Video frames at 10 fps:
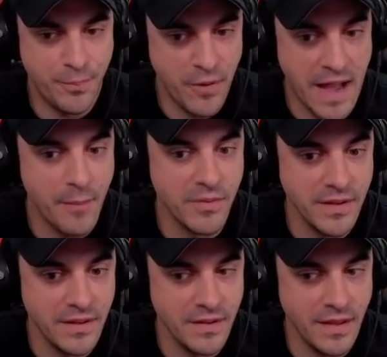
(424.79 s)

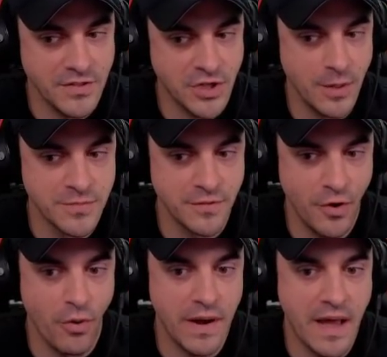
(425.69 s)
probably, in terms of
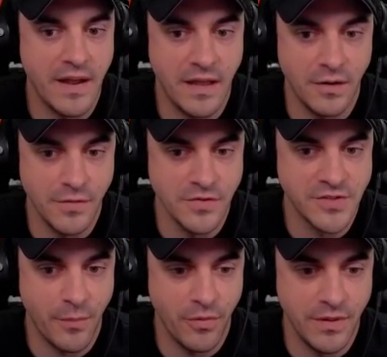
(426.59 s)
knowing how to interview
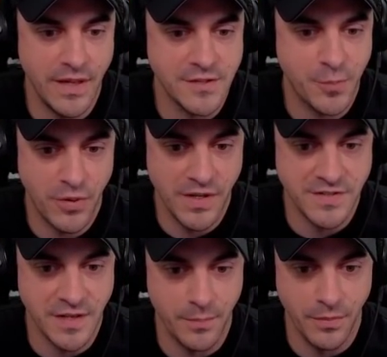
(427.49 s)
someone, it's pretty
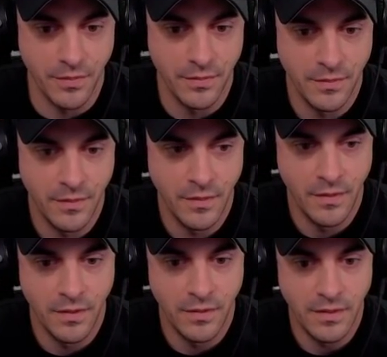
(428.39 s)
simple.
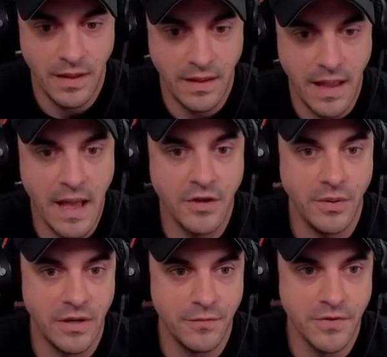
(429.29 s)
How you
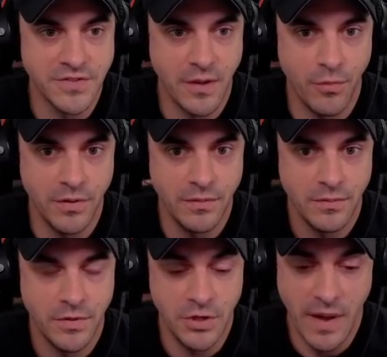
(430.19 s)
interview someone,
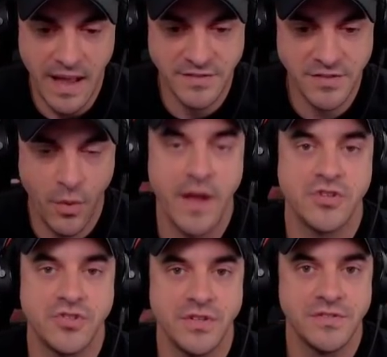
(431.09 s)
you ask
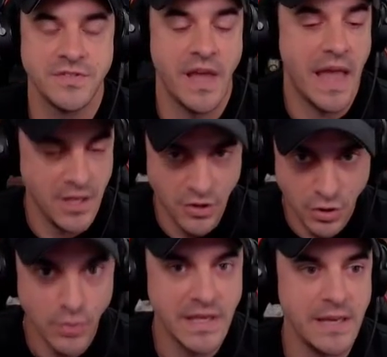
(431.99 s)
questions and
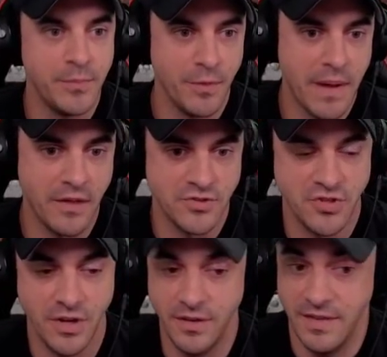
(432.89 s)
you keep your mouth
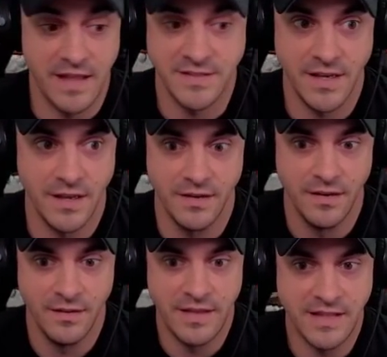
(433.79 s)
shut. That's it.
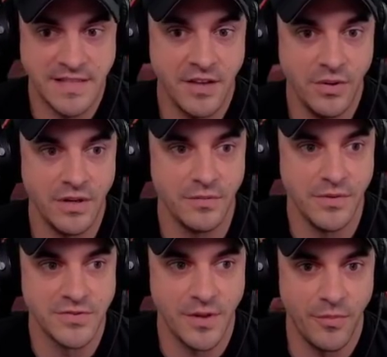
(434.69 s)
That's how you interview
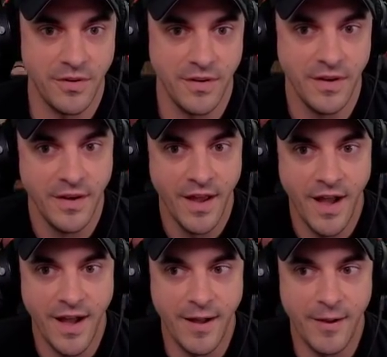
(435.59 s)
someone.
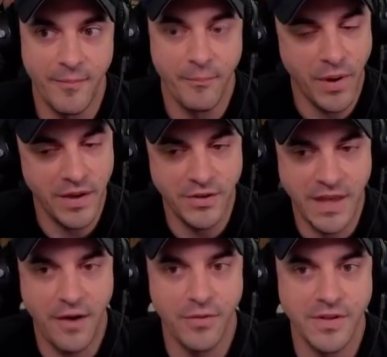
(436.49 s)
Um, but you
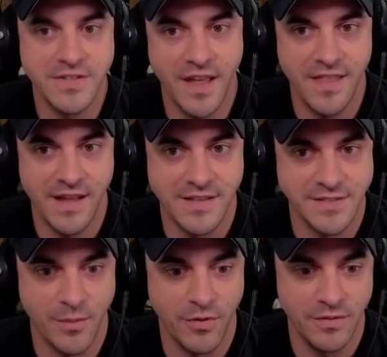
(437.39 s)
can't really say that to
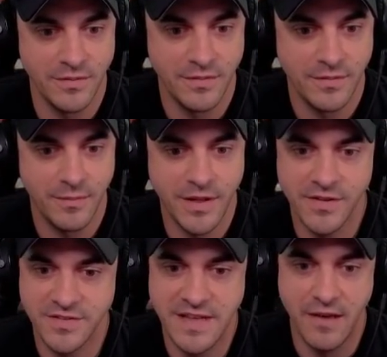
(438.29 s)
someone
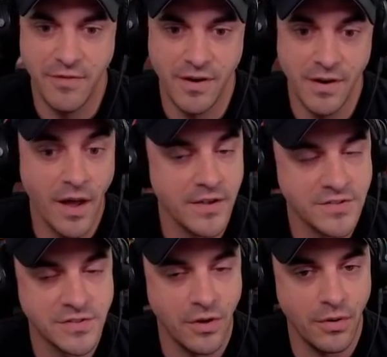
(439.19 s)
because it's not very
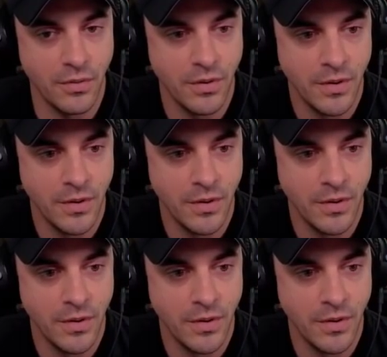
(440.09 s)
nice. So